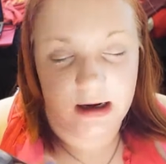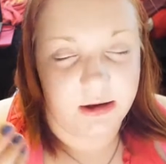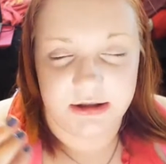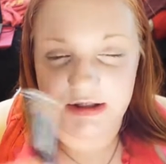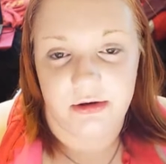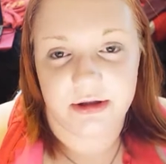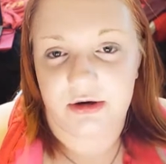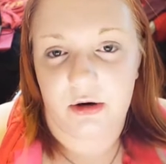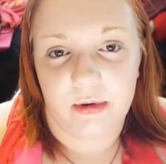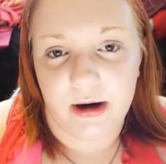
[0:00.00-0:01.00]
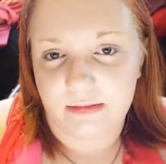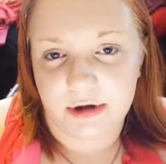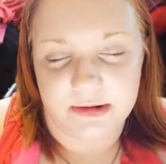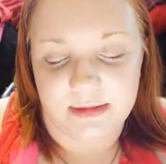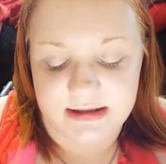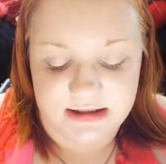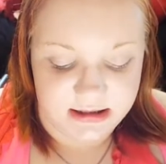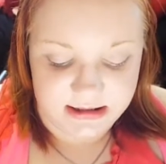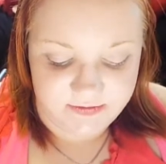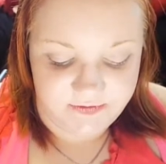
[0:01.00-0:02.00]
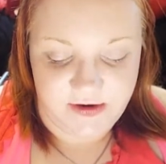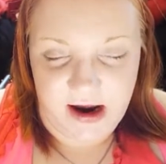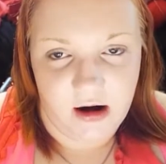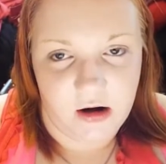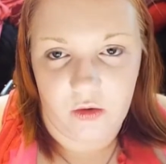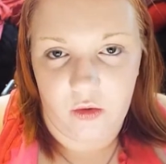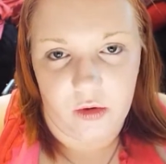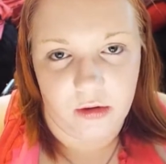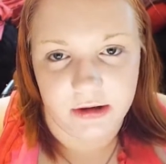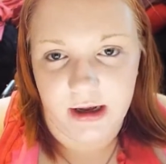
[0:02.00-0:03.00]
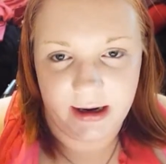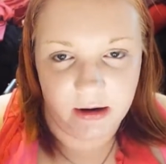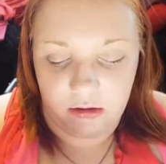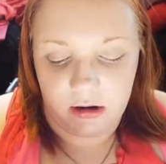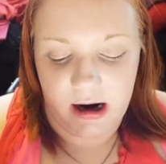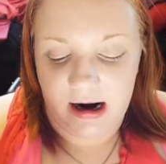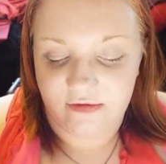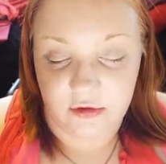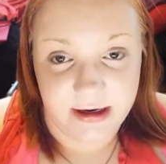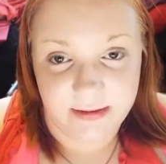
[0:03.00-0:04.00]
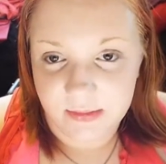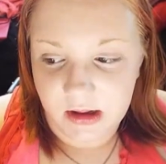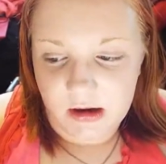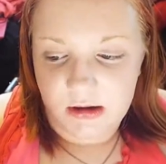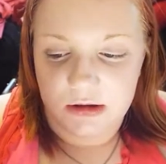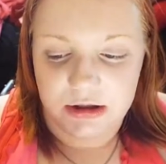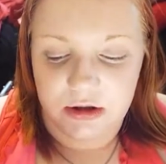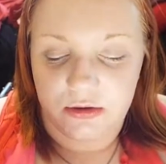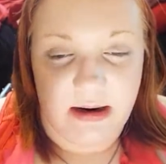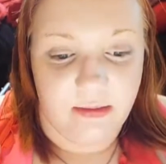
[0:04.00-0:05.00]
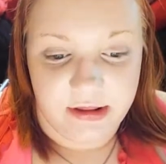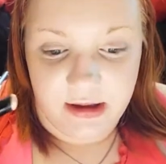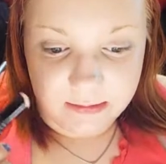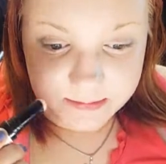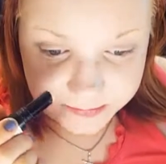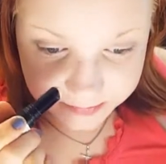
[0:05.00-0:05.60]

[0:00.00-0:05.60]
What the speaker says: in color 001, which I'm guessing is fair or light or ivory. There's no name with it.